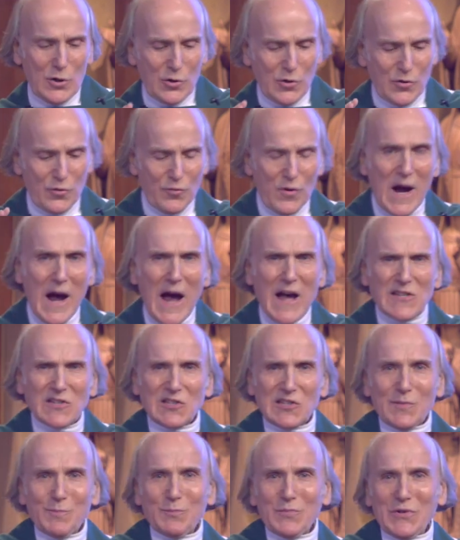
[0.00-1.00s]

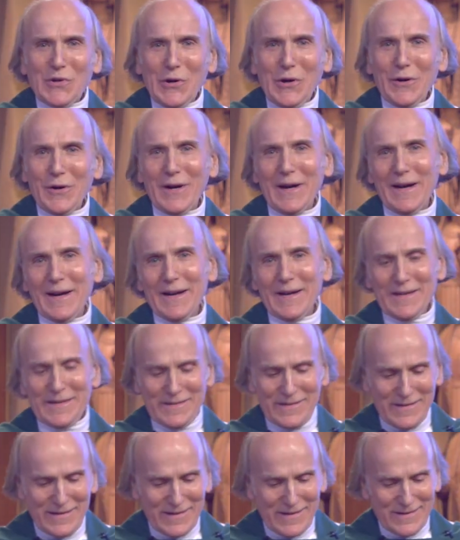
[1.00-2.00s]
grasped her
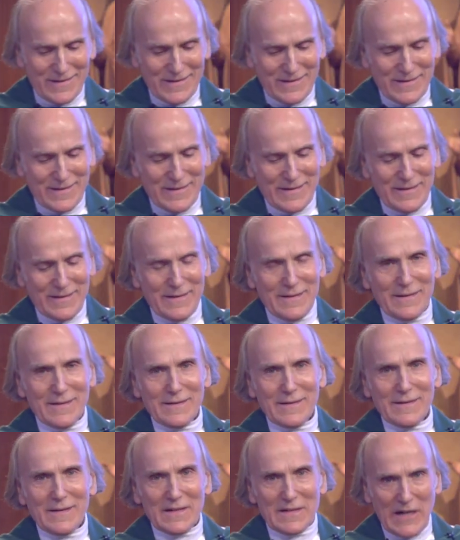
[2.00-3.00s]
hand,
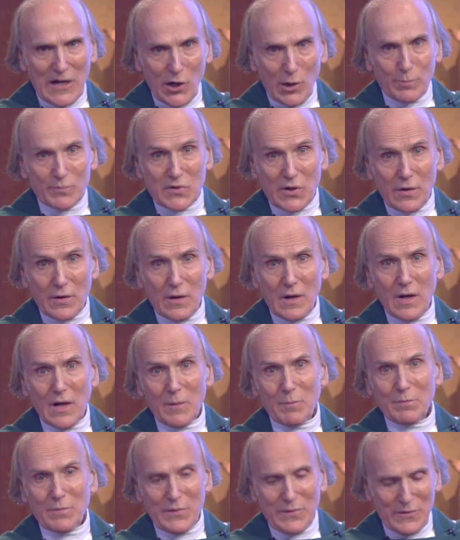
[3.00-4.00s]
and helped her
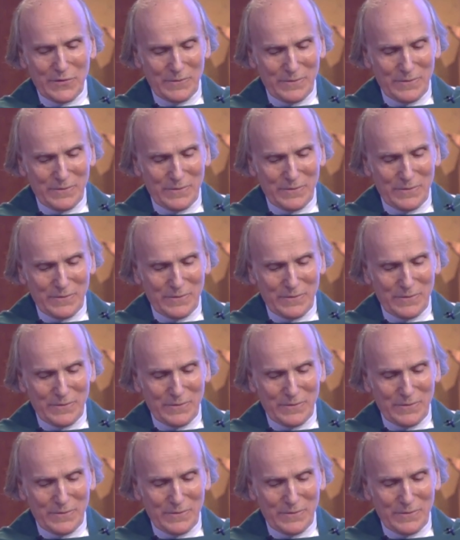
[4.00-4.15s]
up.